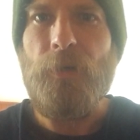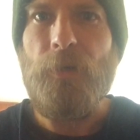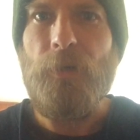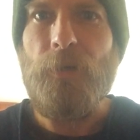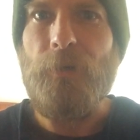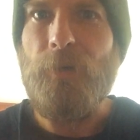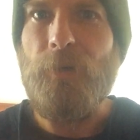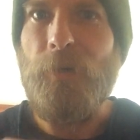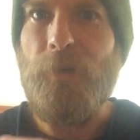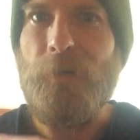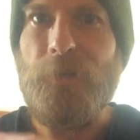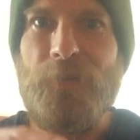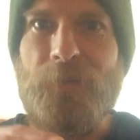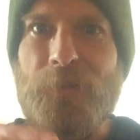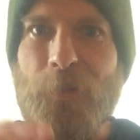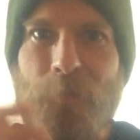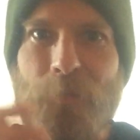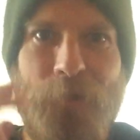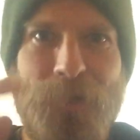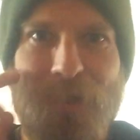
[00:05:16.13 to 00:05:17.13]
And there's
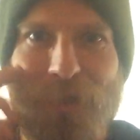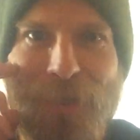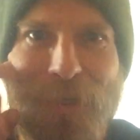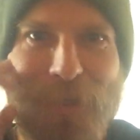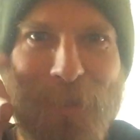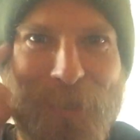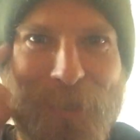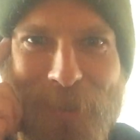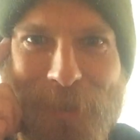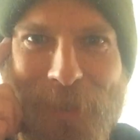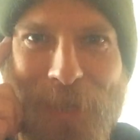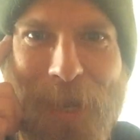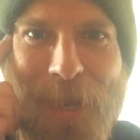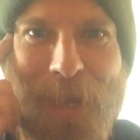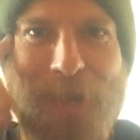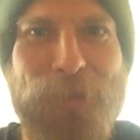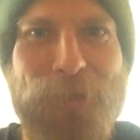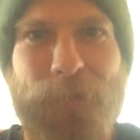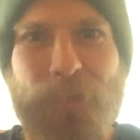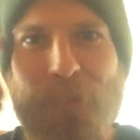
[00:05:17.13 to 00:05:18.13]
something to
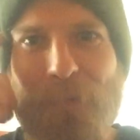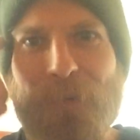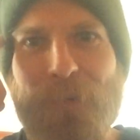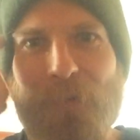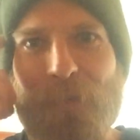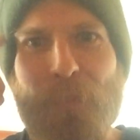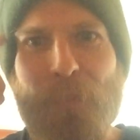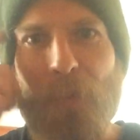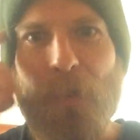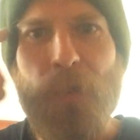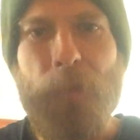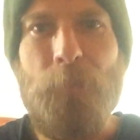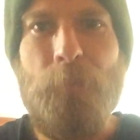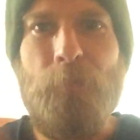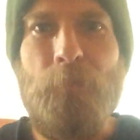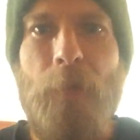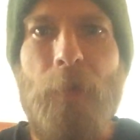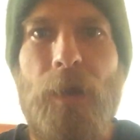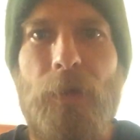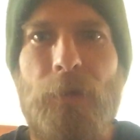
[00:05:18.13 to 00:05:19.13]
understand. If you put your
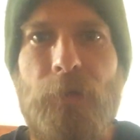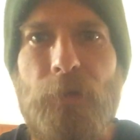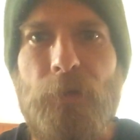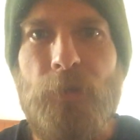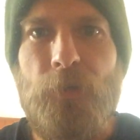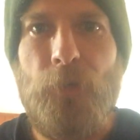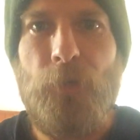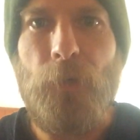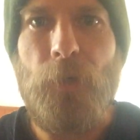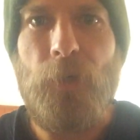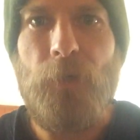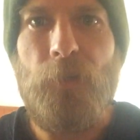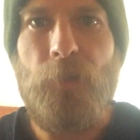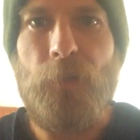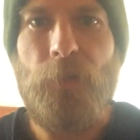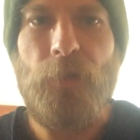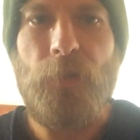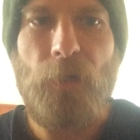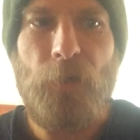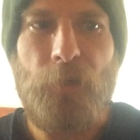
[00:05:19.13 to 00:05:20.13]
mind into it, you
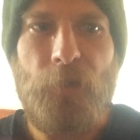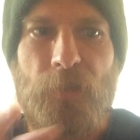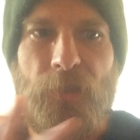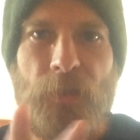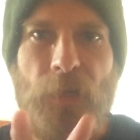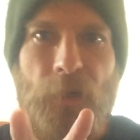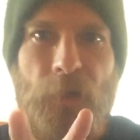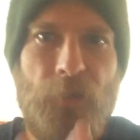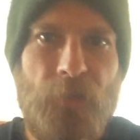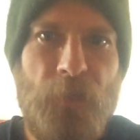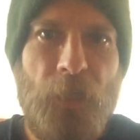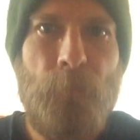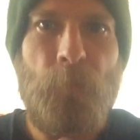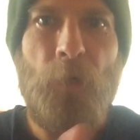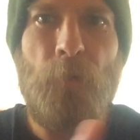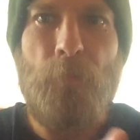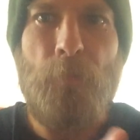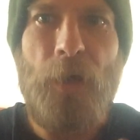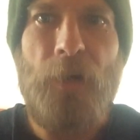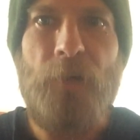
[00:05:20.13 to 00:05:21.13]
can understand a
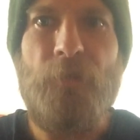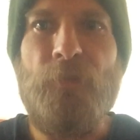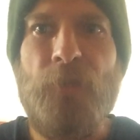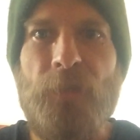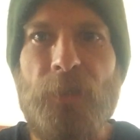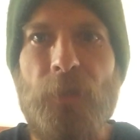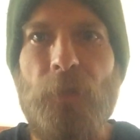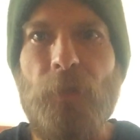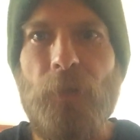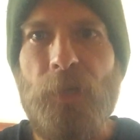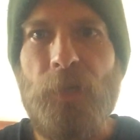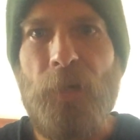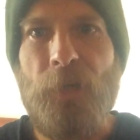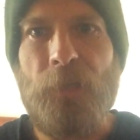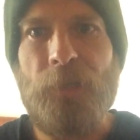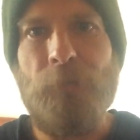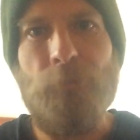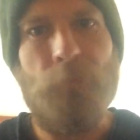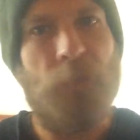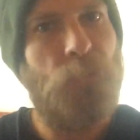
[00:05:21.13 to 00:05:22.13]
deeper metaphysical
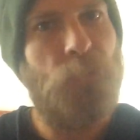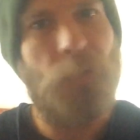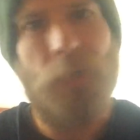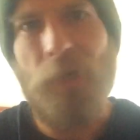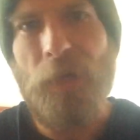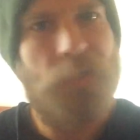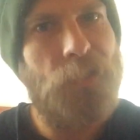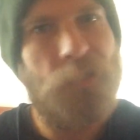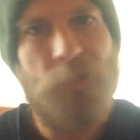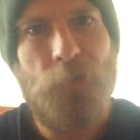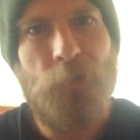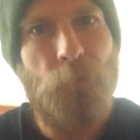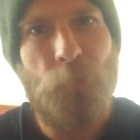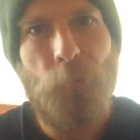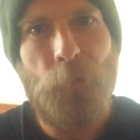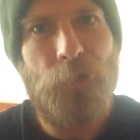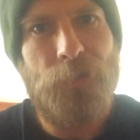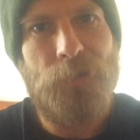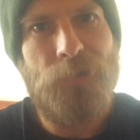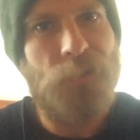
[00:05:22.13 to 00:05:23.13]
connection between any two
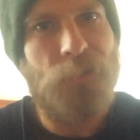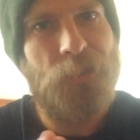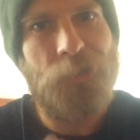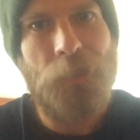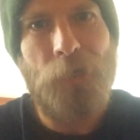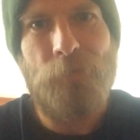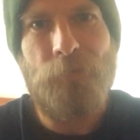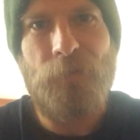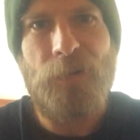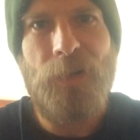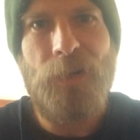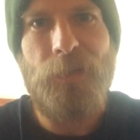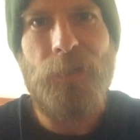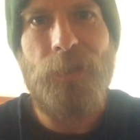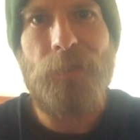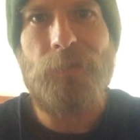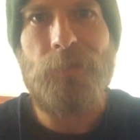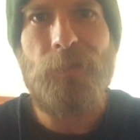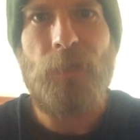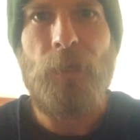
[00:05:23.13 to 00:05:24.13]
words that share
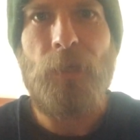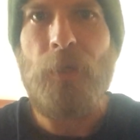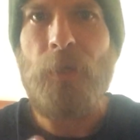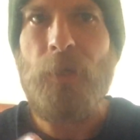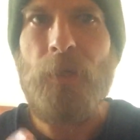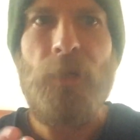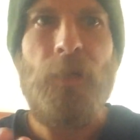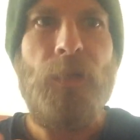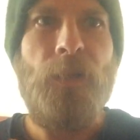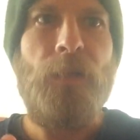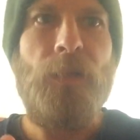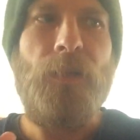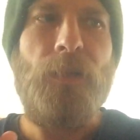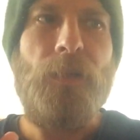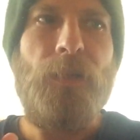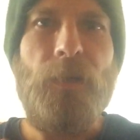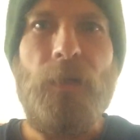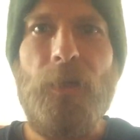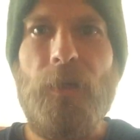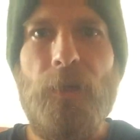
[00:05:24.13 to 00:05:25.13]
phonetics.
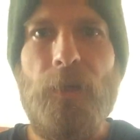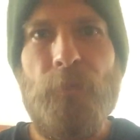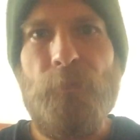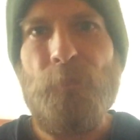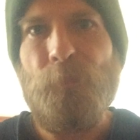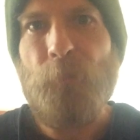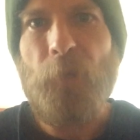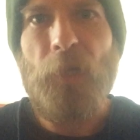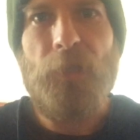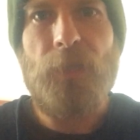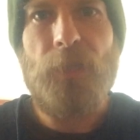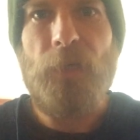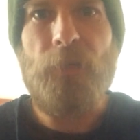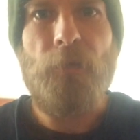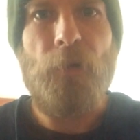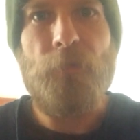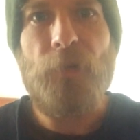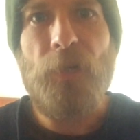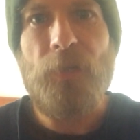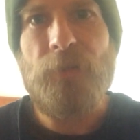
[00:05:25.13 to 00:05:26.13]

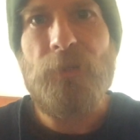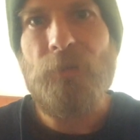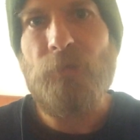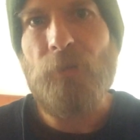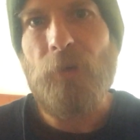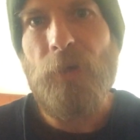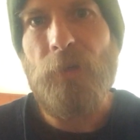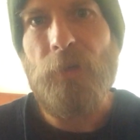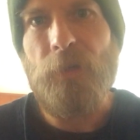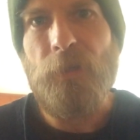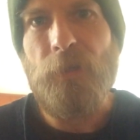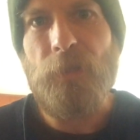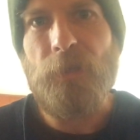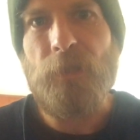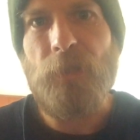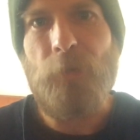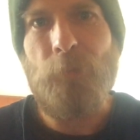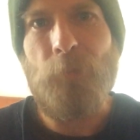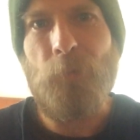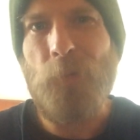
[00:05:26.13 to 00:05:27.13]
I've yet to find an
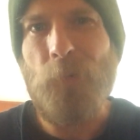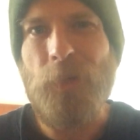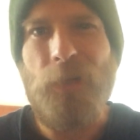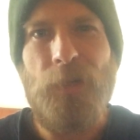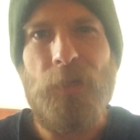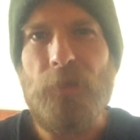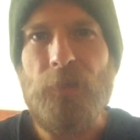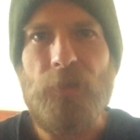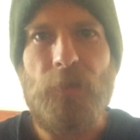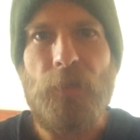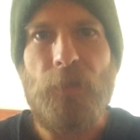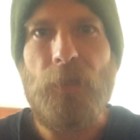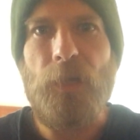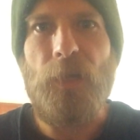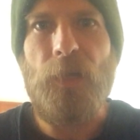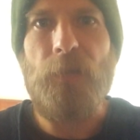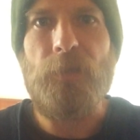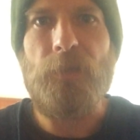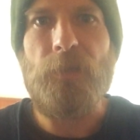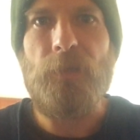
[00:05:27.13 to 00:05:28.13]
example where that isn't the
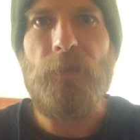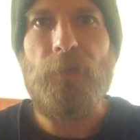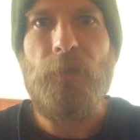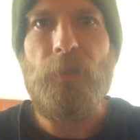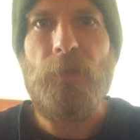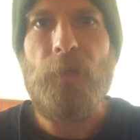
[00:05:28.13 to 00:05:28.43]
case.